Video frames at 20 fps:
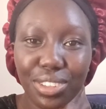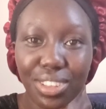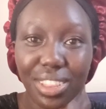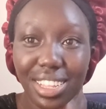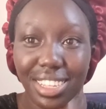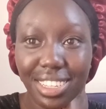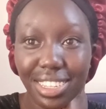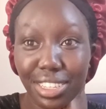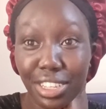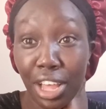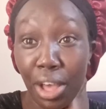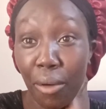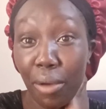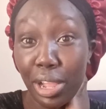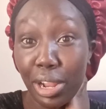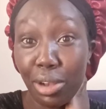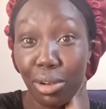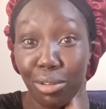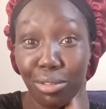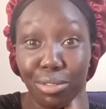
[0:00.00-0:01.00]
So this is how
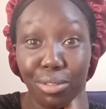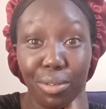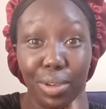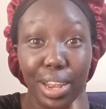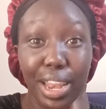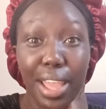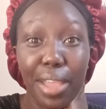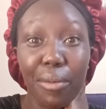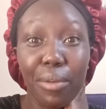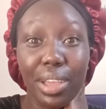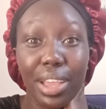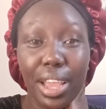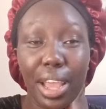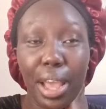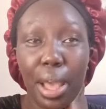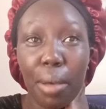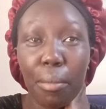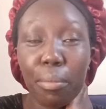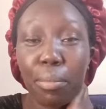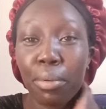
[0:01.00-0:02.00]
I look when I wake
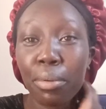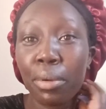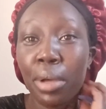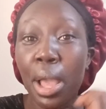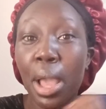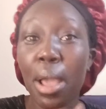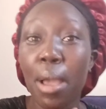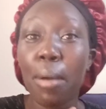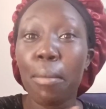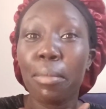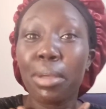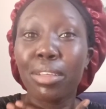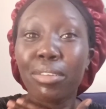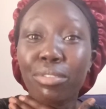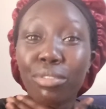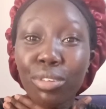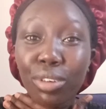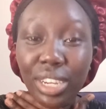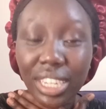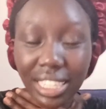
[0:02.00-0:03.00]
up. My
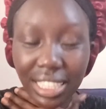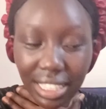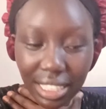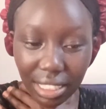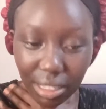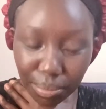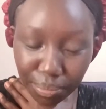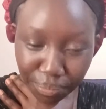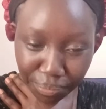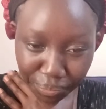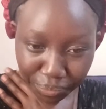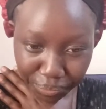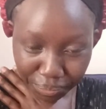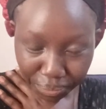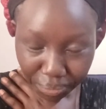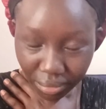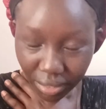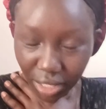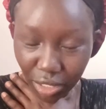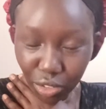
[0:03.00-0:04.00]
voice,
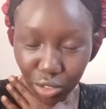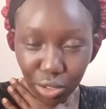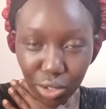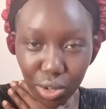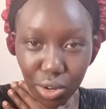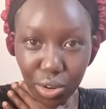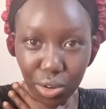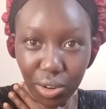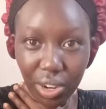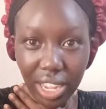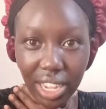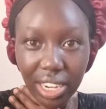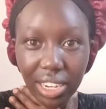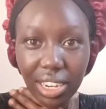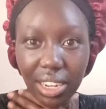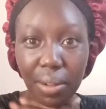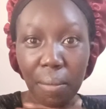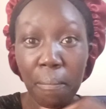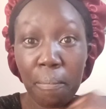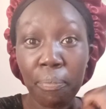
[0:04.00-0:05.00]
it's so
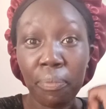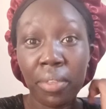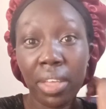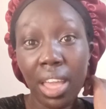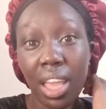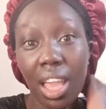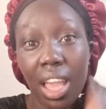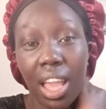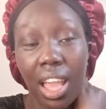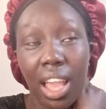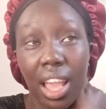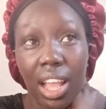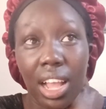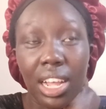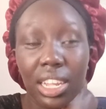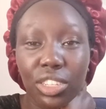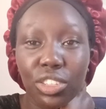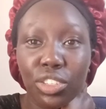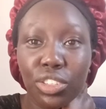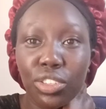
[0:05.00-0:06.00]
crooked.
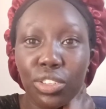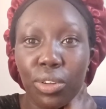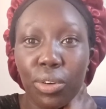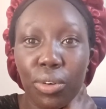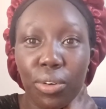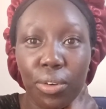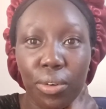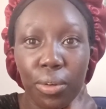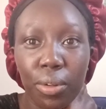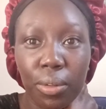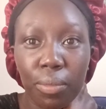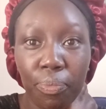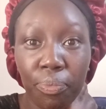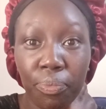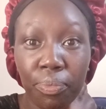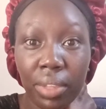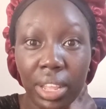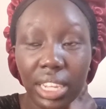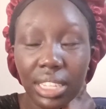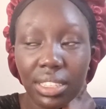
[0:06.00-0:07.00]
So
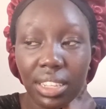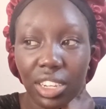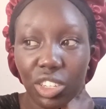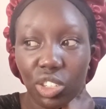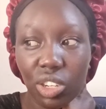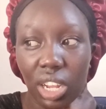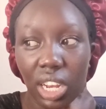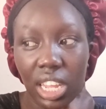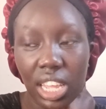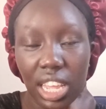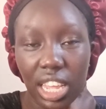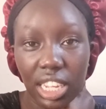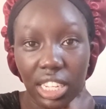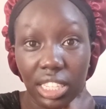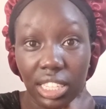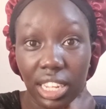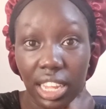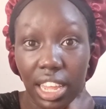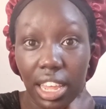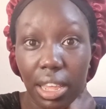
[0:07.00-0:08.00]
it's actually
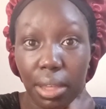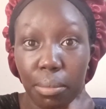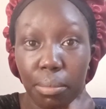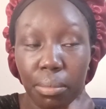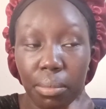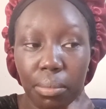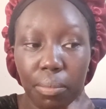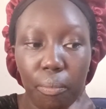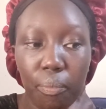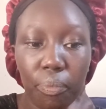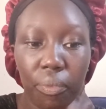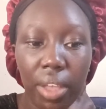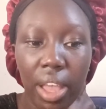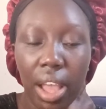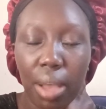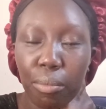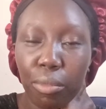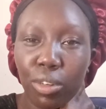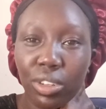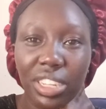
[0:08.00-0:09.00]
8 a.m.
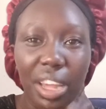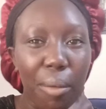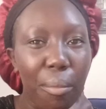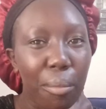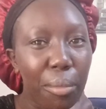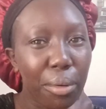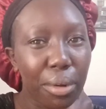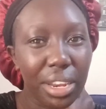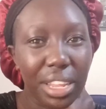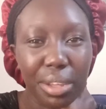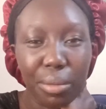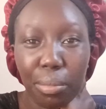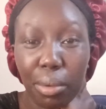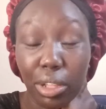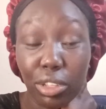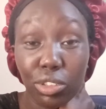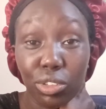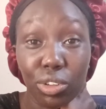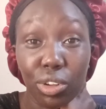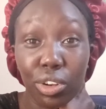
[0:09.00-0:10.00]
I'm not a morning
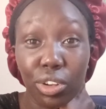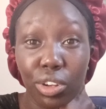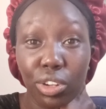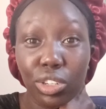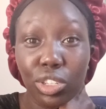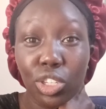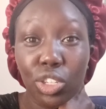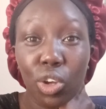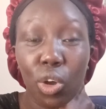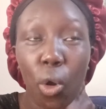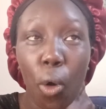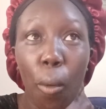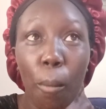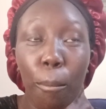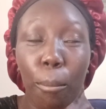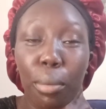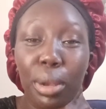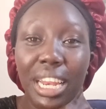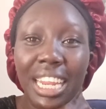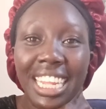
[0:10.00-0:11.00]
person.
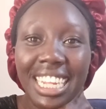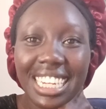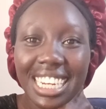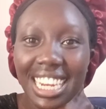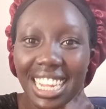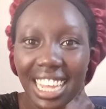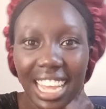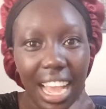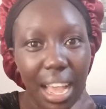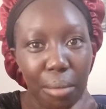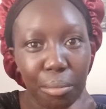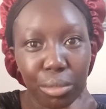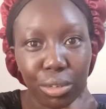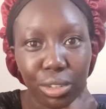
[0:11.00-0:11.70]
Completely.